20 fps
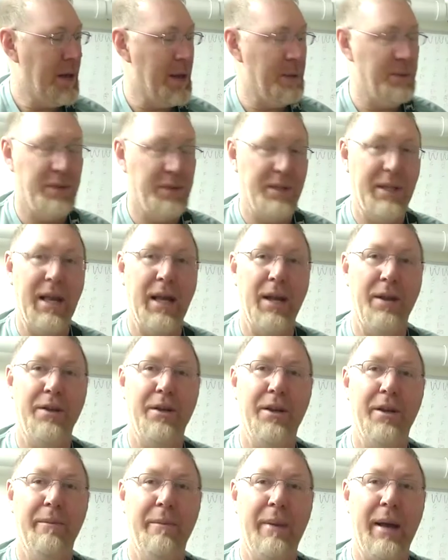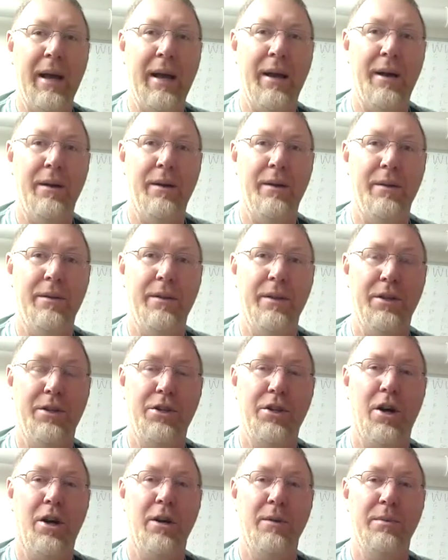was telling you about the
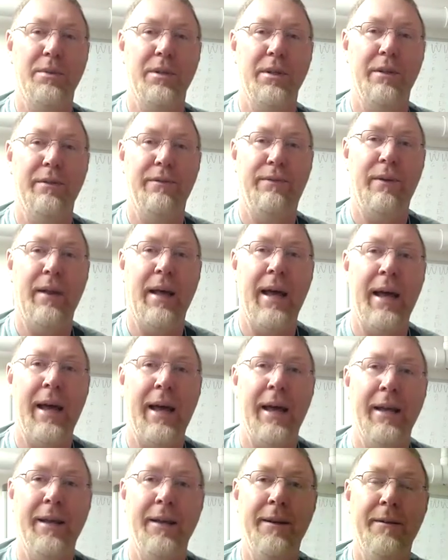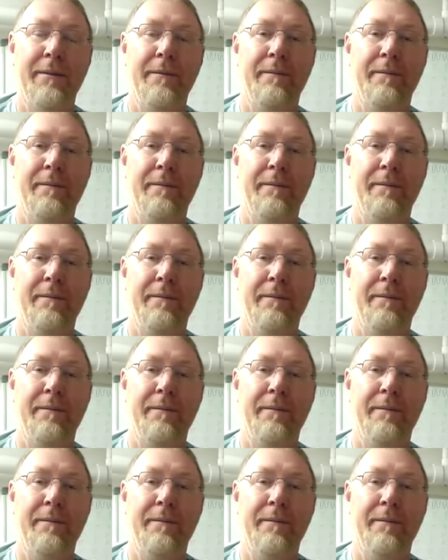sharps and the flat,